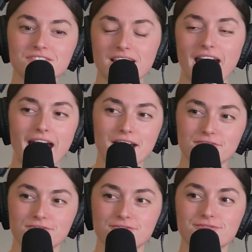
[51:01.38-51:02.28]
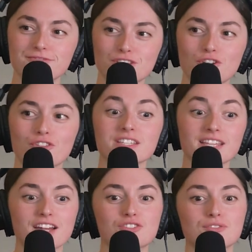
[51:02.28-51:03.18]
to have, this
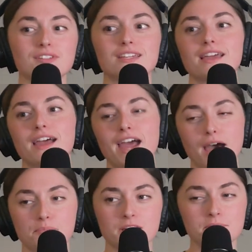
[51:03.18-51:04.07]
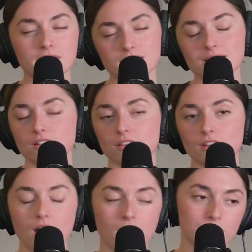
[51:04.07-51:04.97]
actually happening because it's a
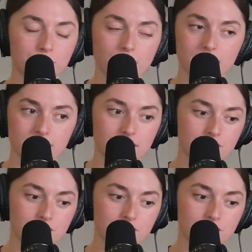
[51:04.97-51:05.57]
long process.